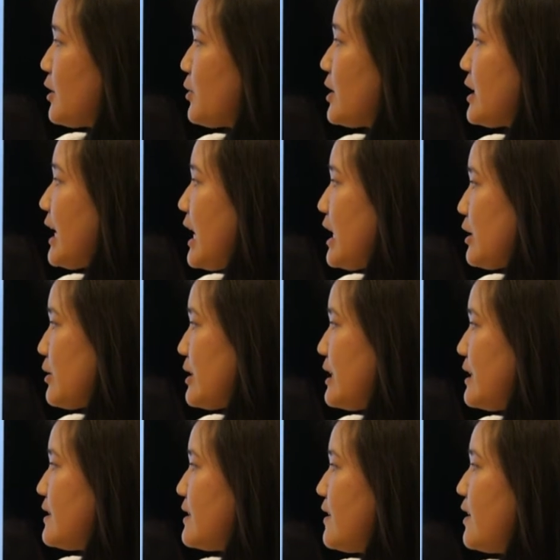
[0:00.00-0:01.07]
liquid
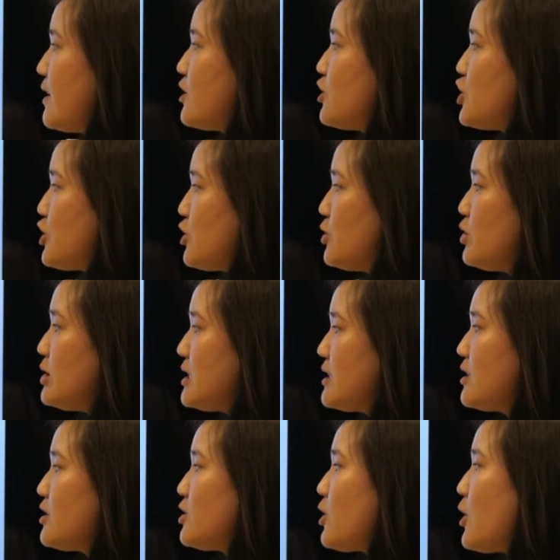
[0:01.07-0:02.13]
calories. Juice,
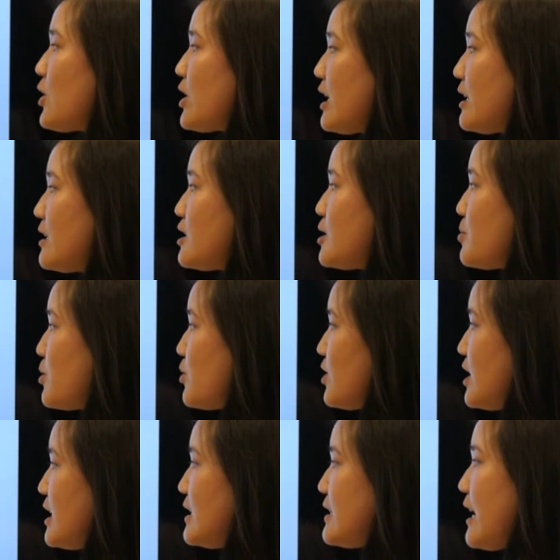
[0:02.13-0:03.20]
soda,
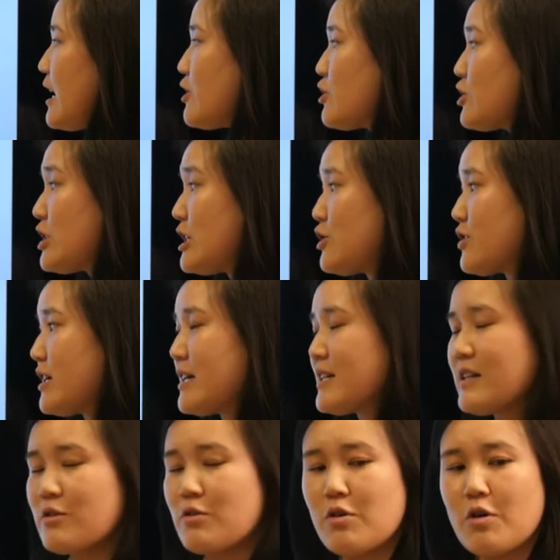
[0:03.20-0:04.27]
smoothies, energy
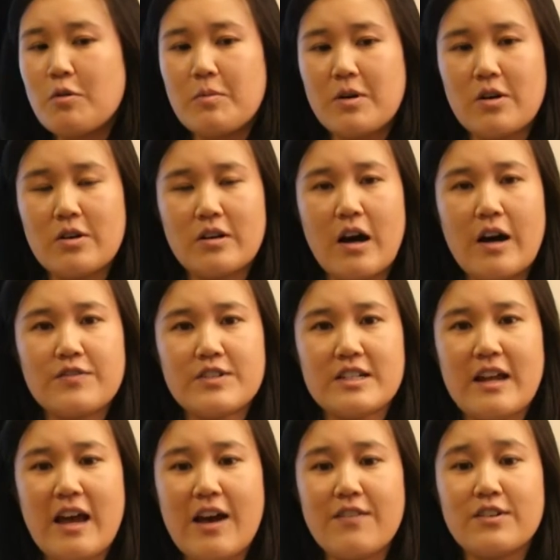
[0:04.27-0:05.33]
drinks, and whole milk
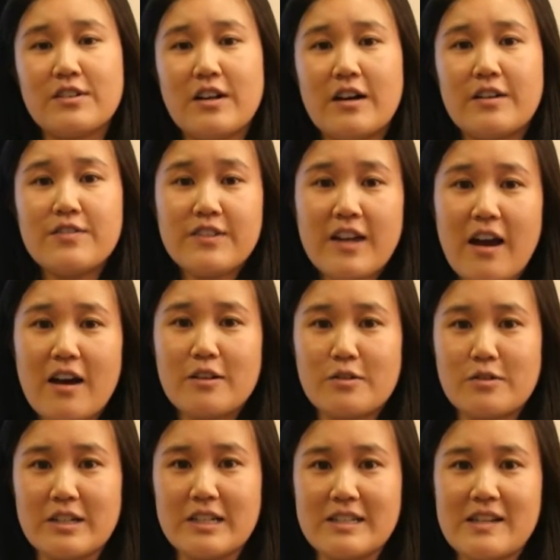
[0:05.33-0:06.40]
often have a lot of
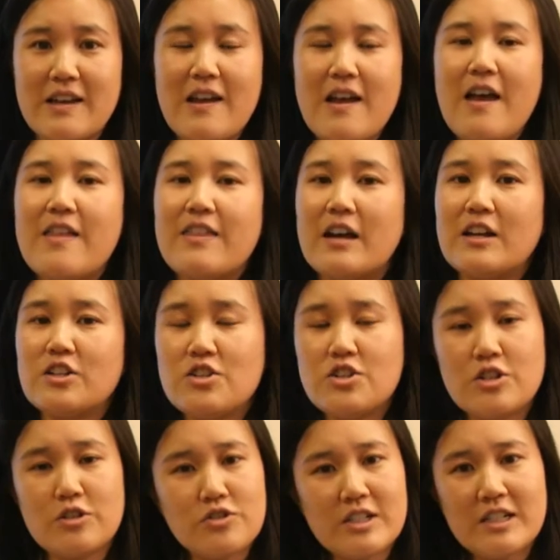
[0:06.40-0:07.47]
calories that
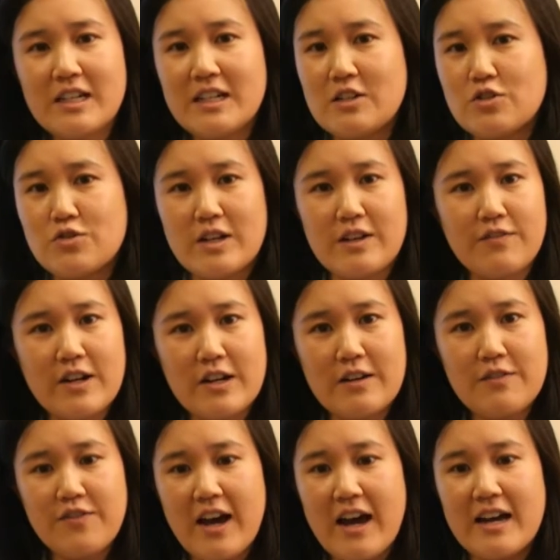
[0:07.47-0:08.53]
children can drink
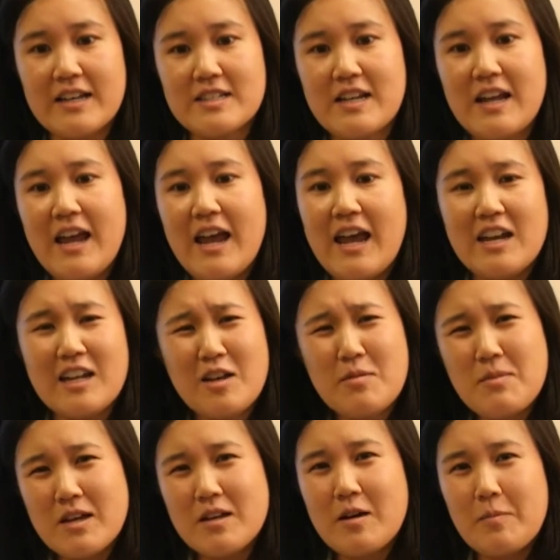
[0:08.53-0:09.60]
very fast, and it
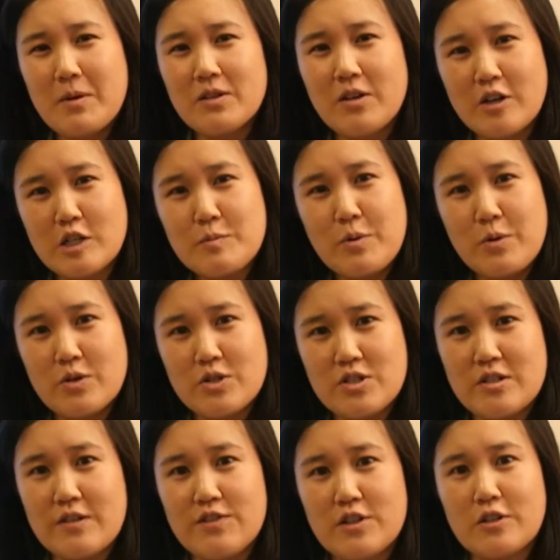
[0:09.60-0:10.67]
can make up a large
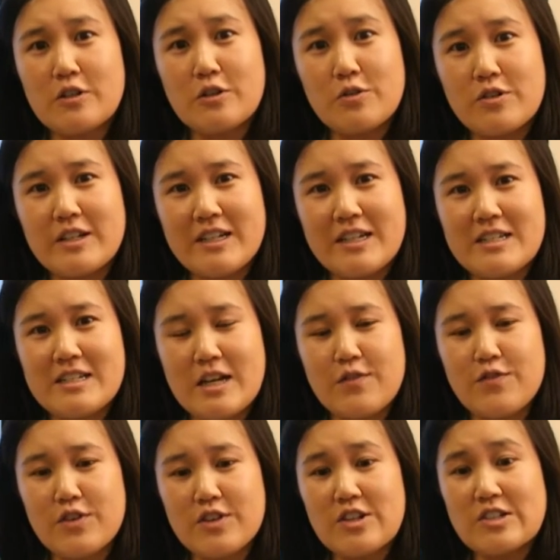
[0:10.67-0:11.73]
portion of their caloric
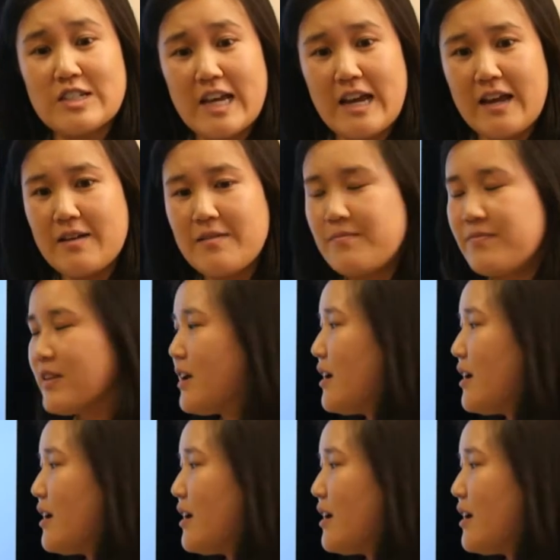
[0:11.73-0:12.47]
intake for their day.